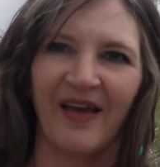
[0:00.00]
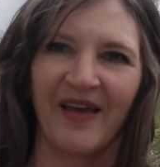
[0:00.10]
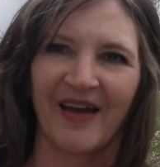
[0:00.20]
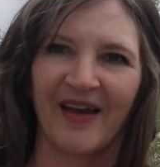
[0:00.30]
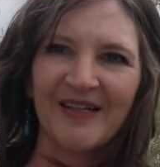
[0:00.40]

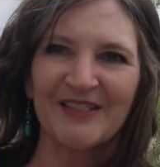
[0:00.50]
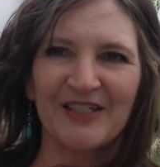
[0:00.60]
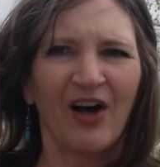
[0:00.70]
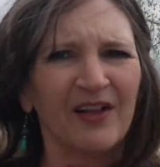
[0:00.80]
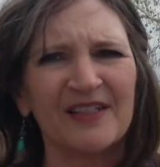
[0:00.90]
And
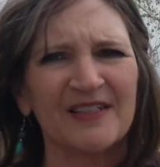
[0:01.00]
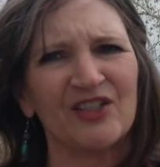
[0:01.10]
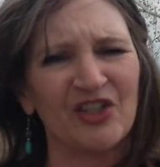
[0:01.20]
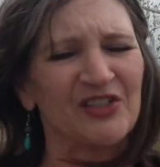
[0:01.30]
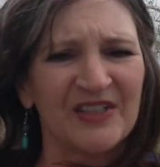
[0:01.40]

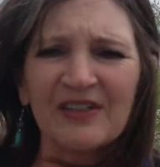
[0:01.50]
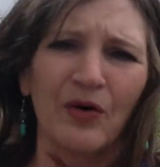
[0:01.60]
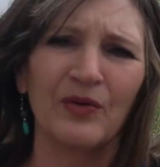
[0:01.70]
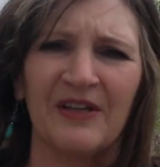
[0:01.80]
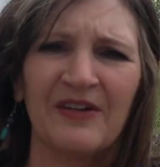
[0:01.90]
colonization didn't
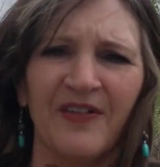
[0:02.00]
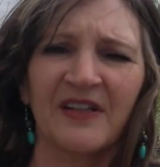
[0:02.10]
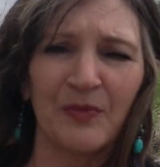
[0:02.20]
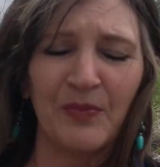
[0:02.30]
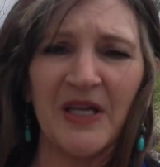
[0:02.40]
only
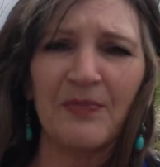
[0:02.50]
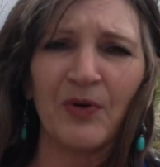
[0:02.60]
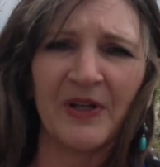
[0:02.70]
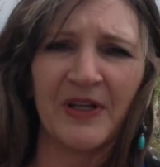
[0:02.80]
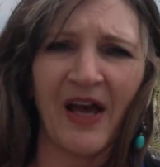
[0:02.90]
affect the
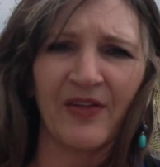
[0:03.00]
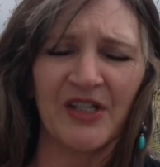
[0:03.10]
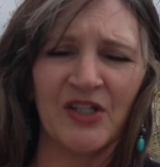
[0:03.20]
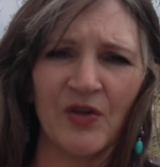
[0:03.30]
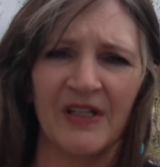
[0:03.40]
people and how they
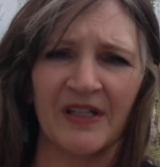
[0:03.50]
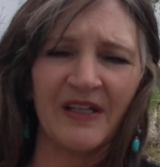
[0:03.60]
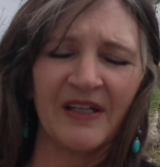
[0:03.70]
traded,